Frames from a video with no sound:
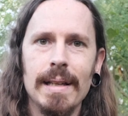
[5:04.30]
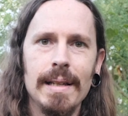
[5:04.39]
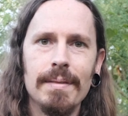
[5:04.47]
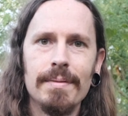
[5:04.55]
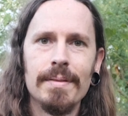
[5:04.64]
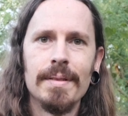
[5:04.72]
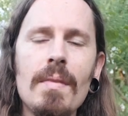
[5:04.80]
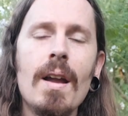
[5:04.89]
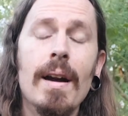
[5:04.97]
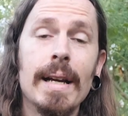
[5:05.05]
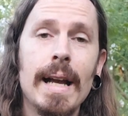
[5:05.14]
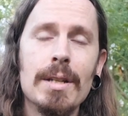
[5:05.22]
life.
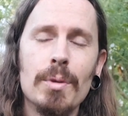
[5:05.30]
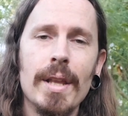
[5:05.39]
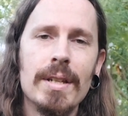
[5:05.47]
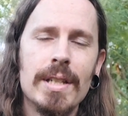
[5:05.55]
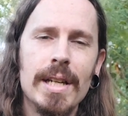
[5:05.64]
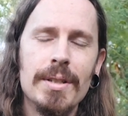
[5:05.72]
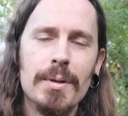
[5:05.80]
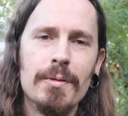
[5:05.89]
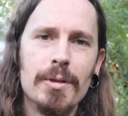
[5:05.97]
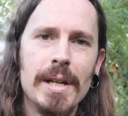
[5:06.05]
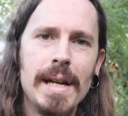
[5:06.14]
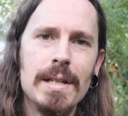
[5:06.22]
All right, guys, well, that's going to do it
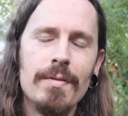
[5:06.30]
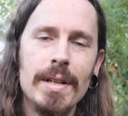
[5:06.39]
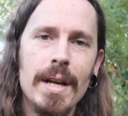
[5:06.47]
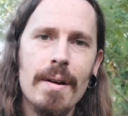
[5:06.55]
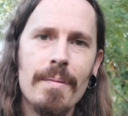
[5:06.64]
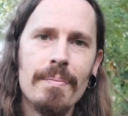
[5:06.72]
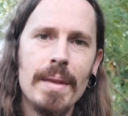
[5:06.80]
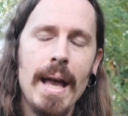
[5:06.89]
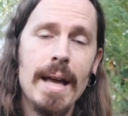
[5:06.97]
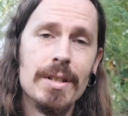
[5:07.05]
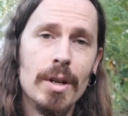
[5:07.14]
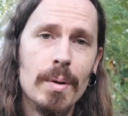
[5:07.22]
for today's video.
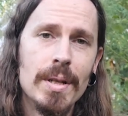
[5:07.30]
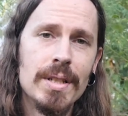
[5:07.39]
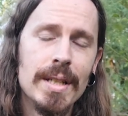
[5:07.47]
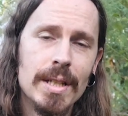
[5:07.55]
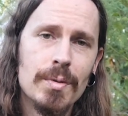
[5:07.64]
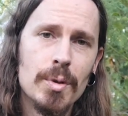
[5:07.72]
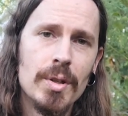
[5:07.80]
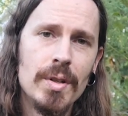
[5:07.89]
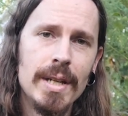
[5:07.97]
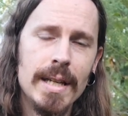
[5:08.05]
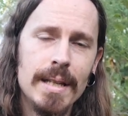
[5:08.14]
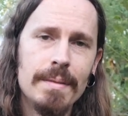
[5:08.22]
As always, thanks for
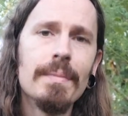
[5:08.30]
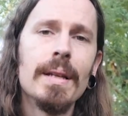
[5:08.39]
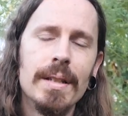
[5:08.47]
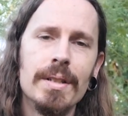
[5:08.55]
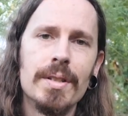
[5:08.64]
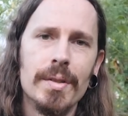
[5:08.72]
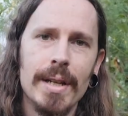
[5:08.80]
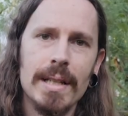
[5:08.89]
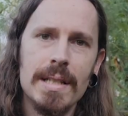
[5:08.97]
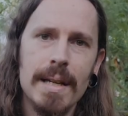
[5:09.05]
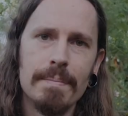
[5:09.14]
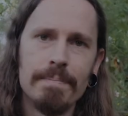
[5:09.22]
tuning in. Until
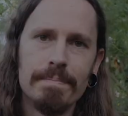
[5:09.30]
next time.